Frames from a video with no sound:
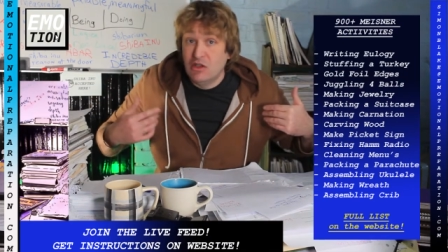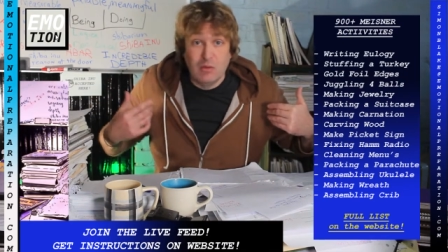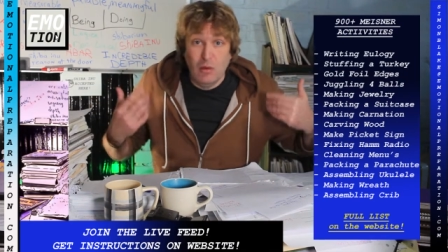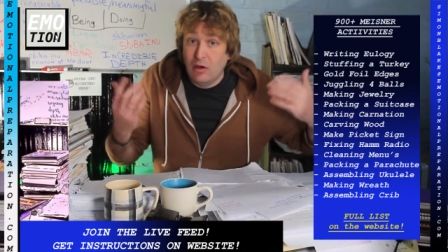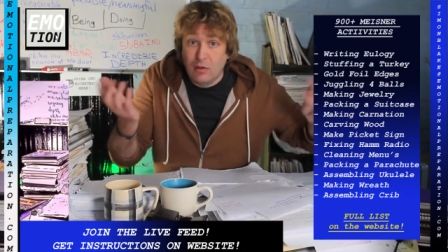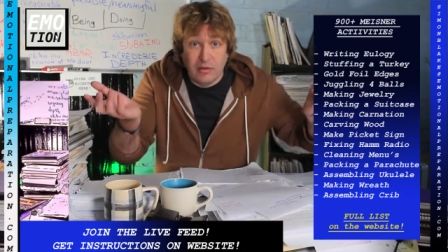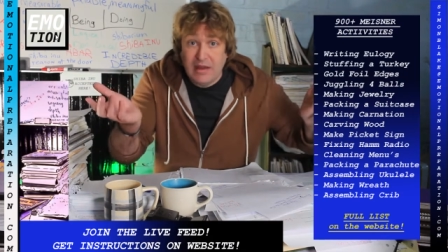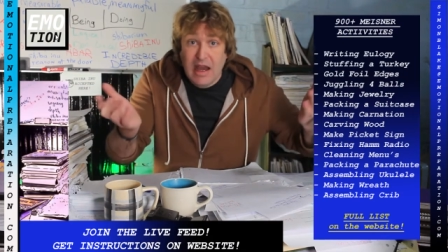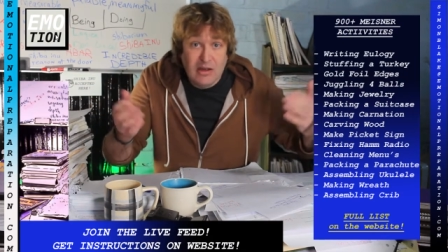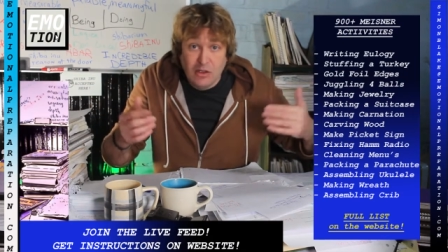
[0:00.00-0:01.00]
Just work with
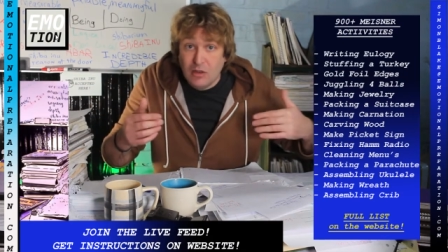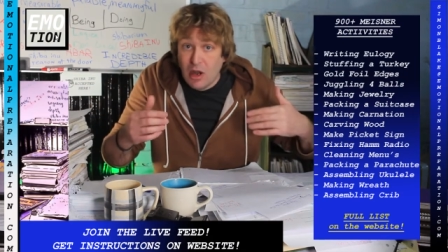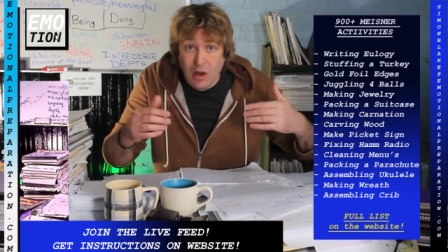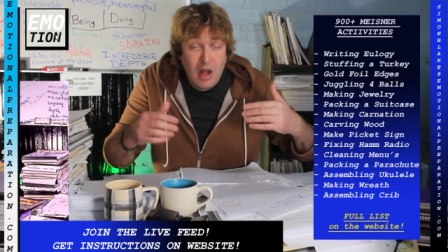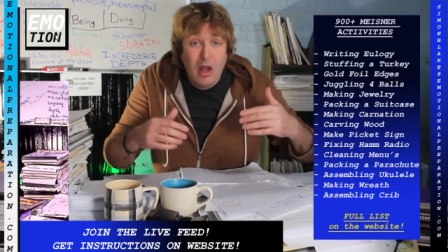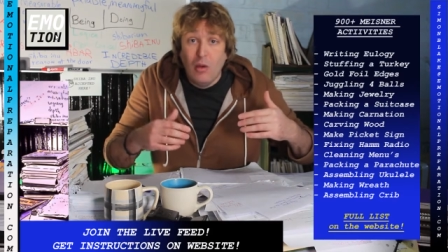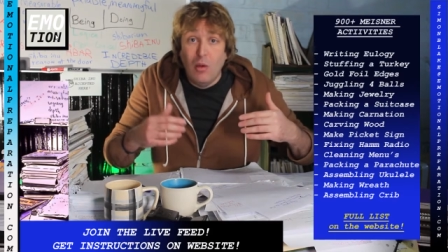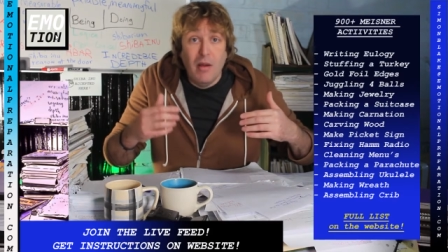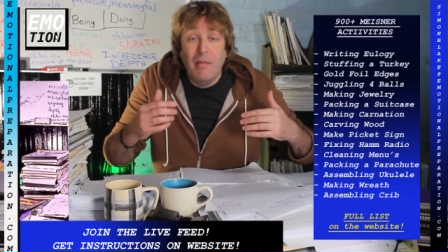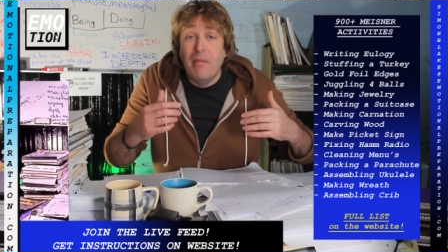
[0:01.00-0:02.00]
that and you go
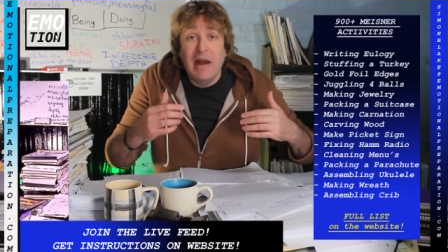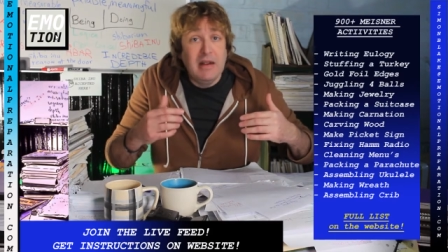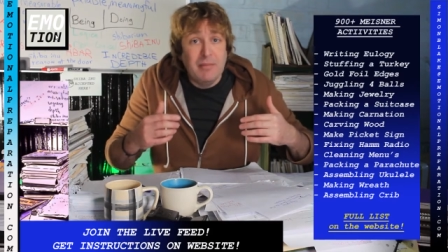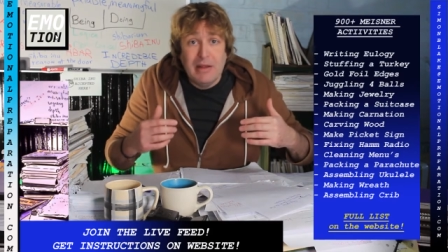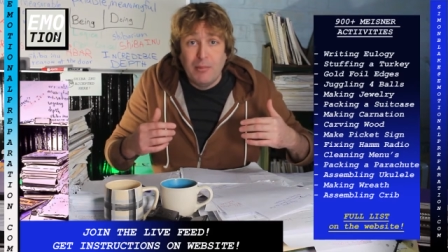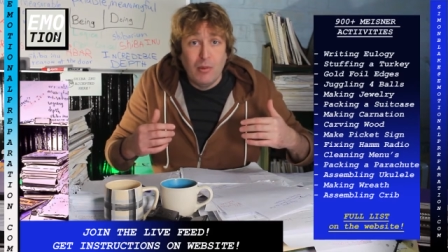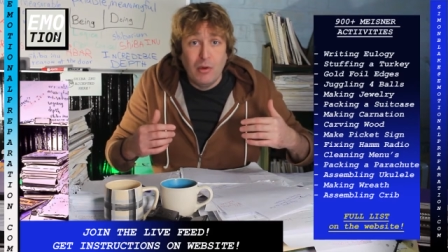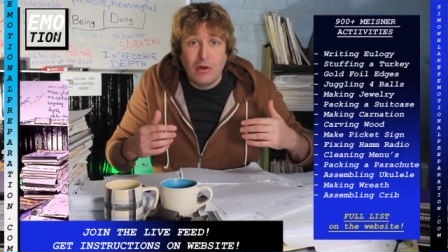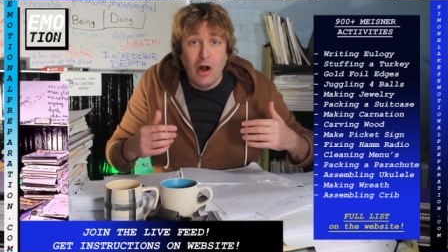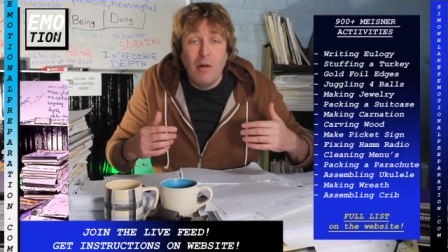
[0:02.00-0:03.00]
what many people
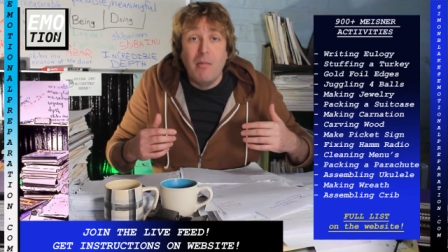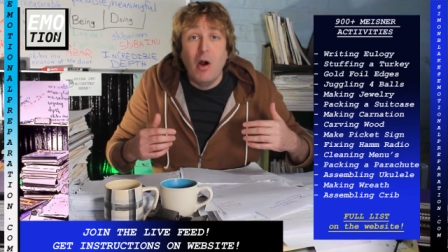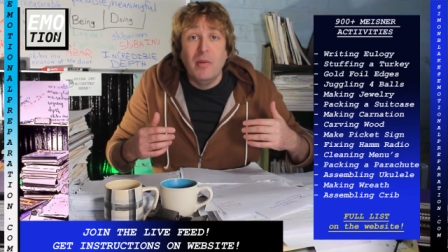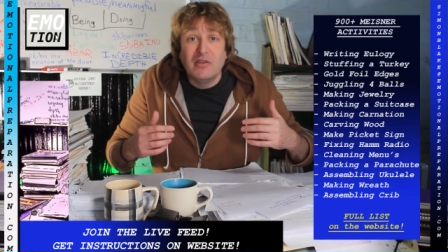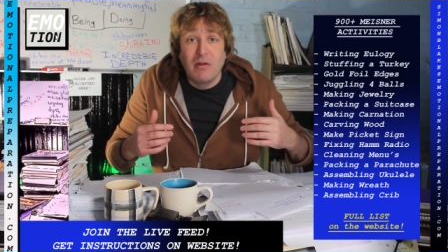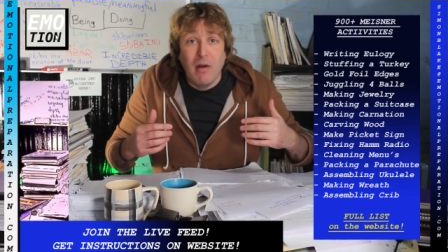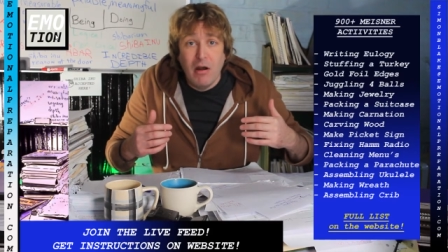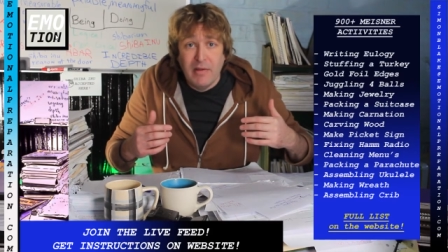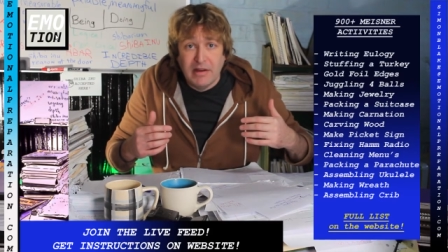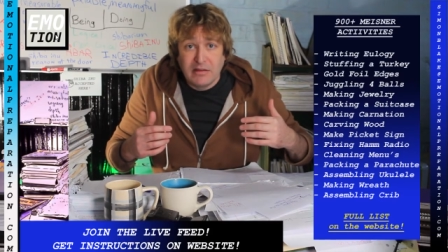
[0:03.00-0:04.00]
will call moment to
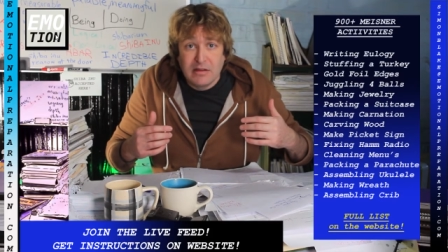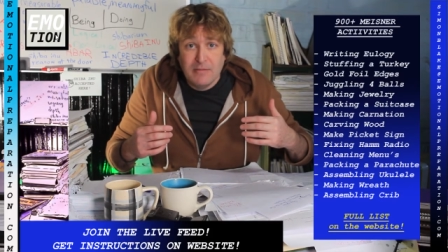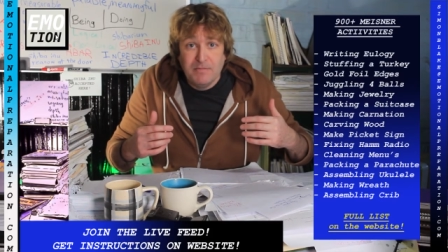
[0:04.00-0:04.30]
moment.